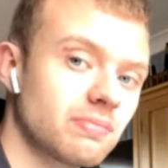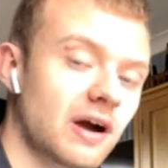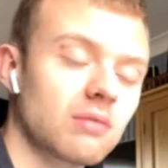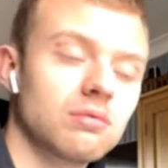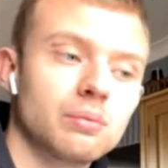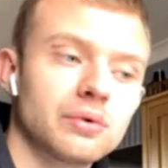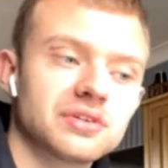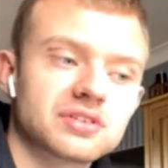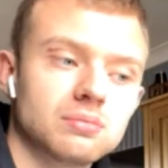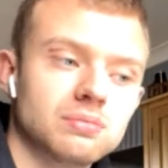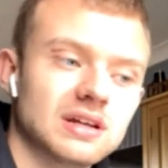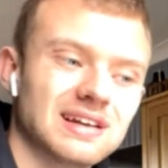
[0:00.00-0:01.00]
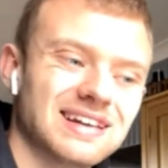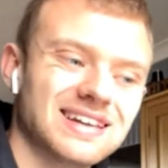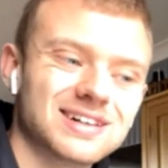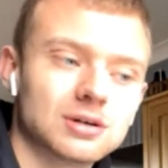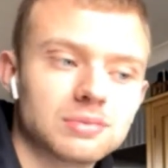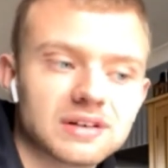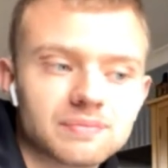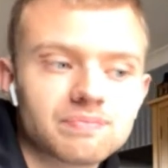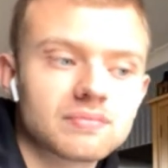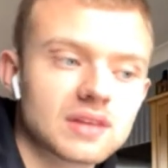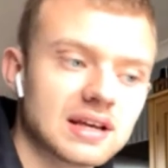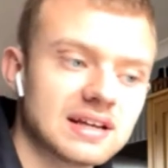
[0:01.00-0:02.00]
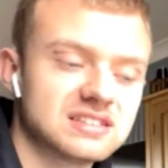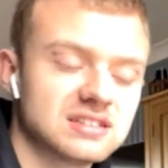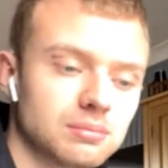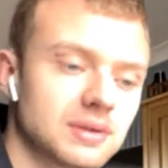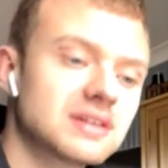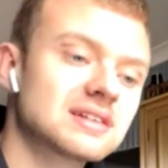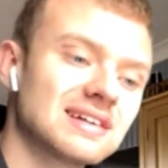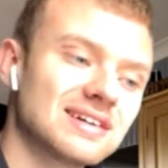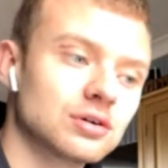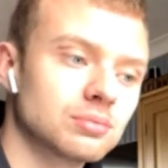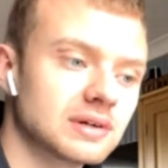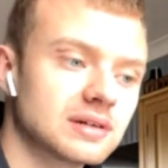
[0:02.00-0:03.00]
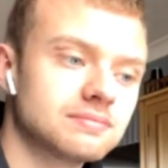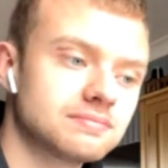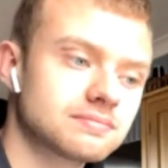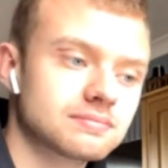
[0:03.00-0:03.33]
Bachmann ones can be a little bit hit and miss, a little bit